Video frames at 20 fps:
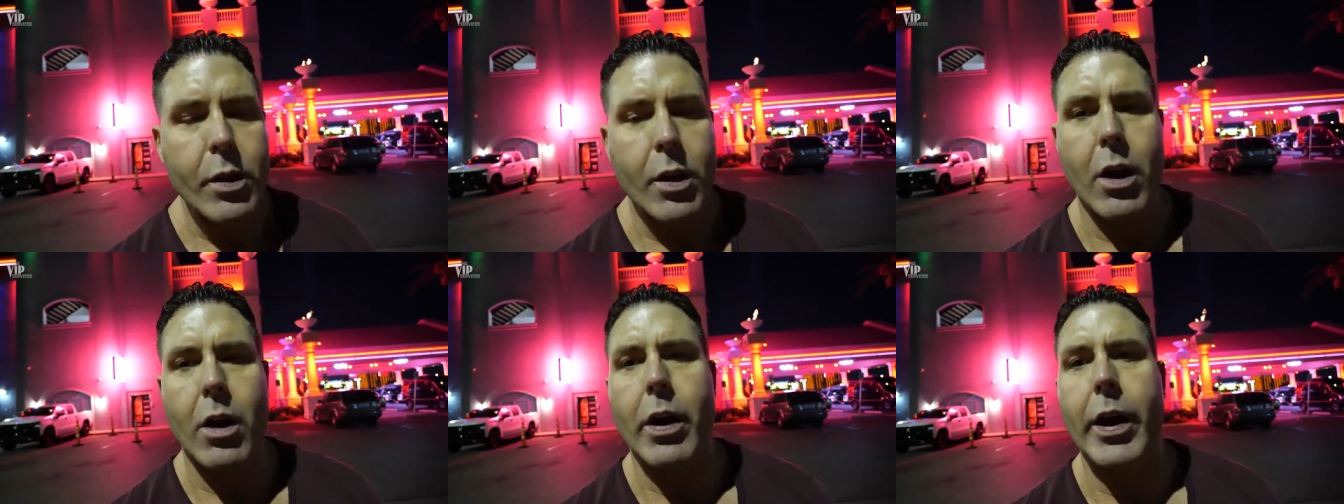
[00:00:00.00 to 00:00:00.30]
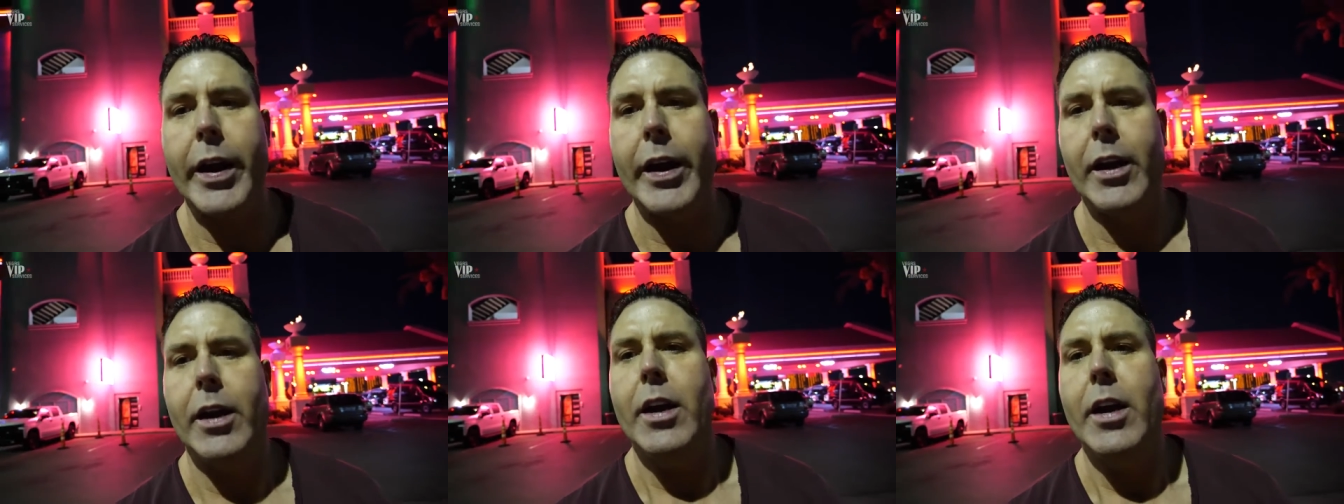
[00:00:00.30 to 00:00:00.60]
All
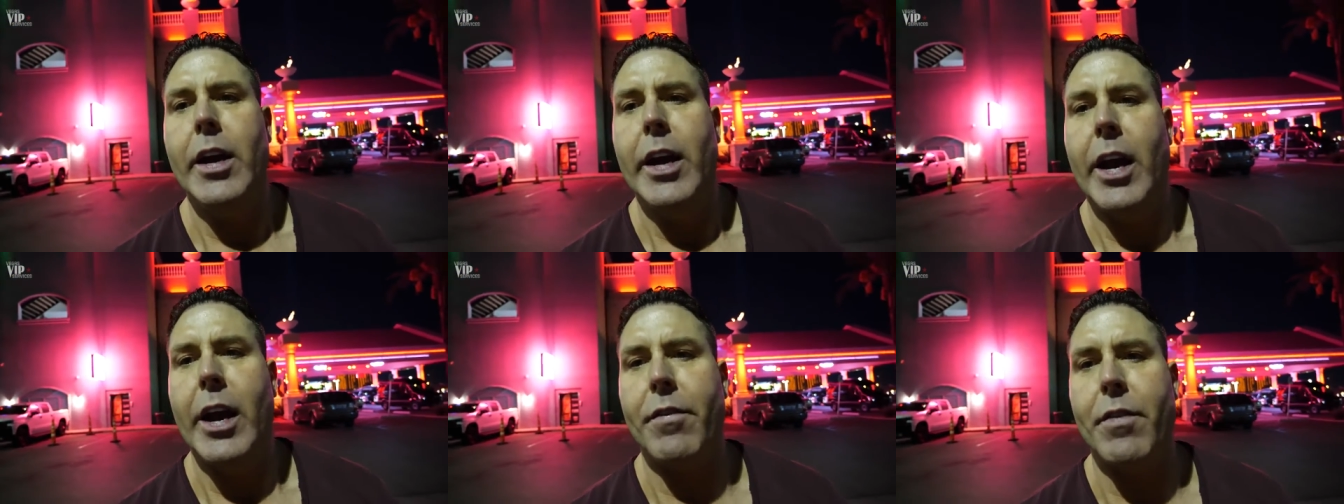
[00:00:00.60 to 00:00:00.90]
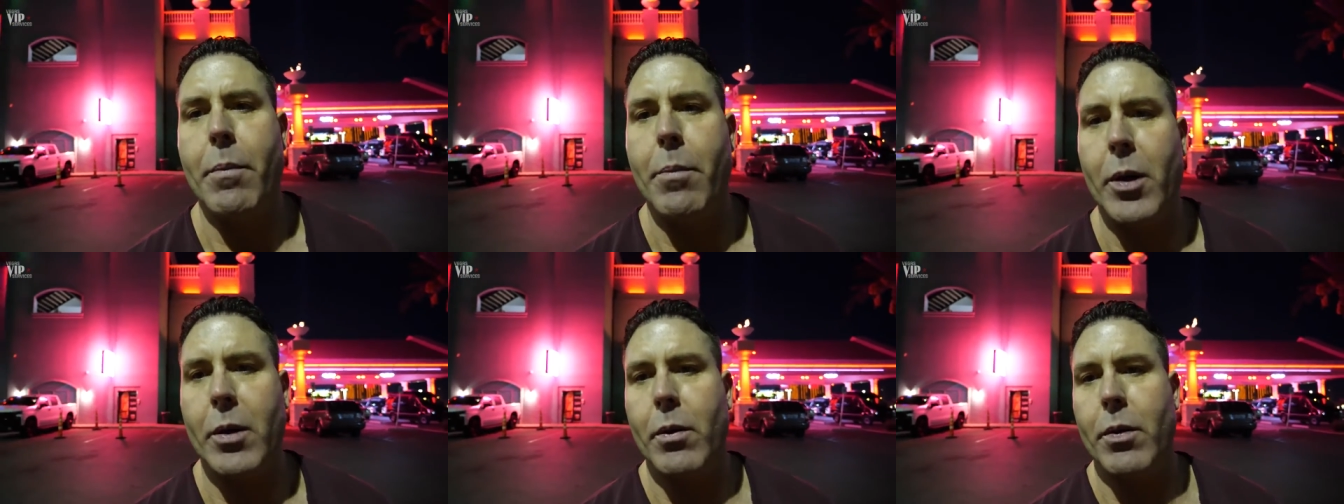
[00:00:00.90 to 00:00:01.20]
right, and if
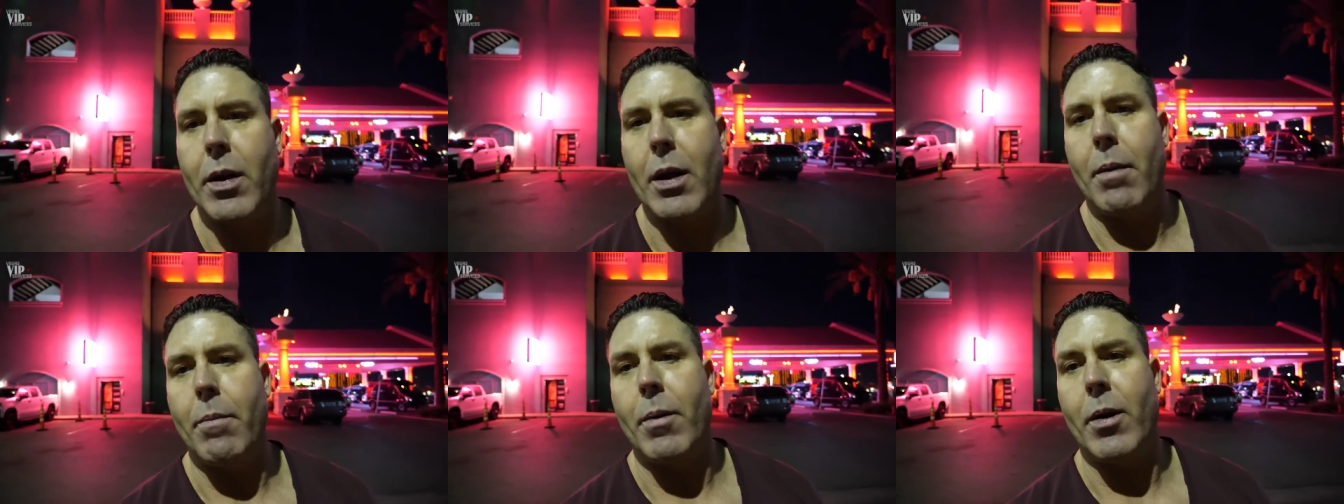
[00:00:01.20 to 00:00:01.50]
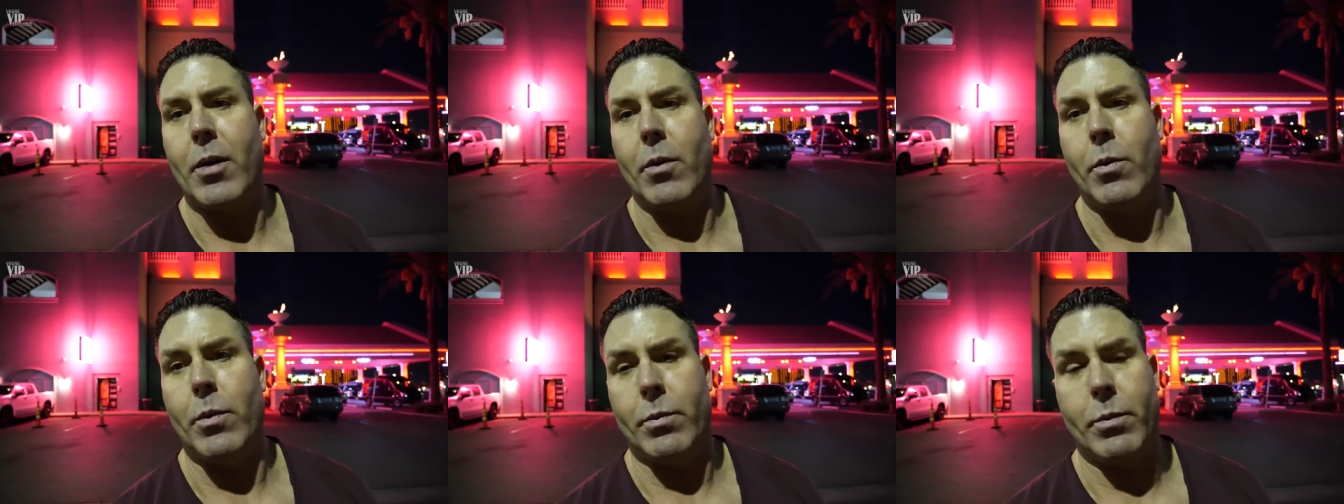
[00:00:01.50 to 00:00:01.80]
you book with uh,
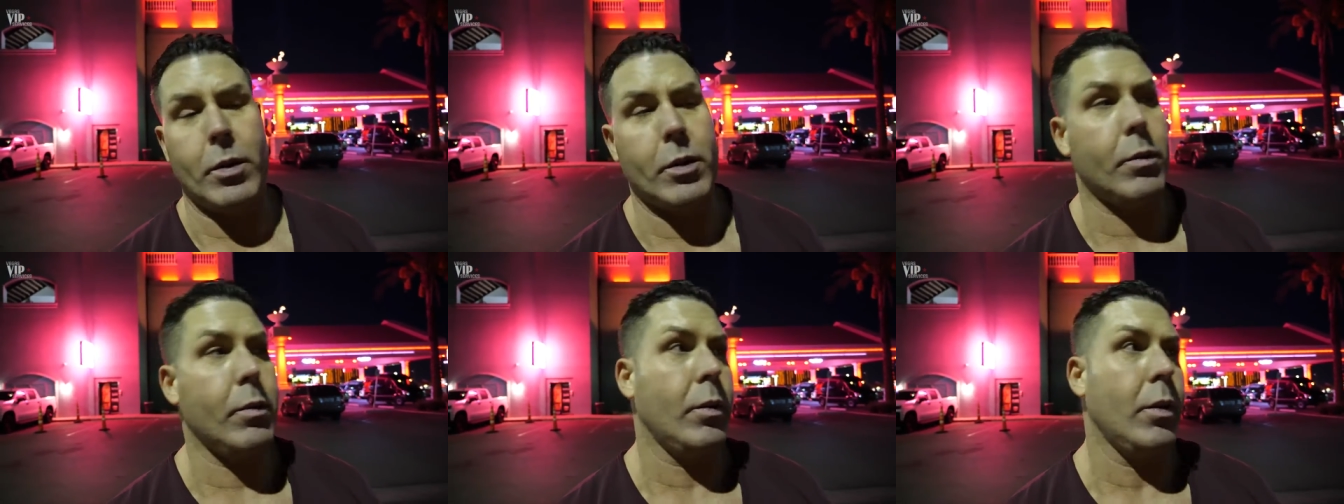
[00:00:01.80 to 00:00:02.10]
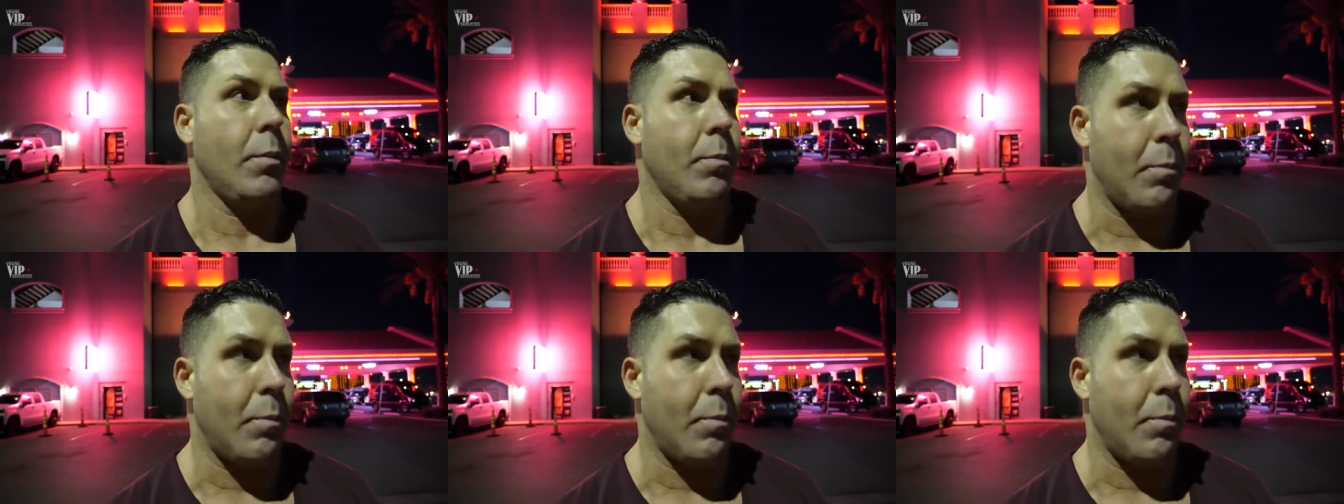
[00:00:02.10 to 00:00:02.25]
book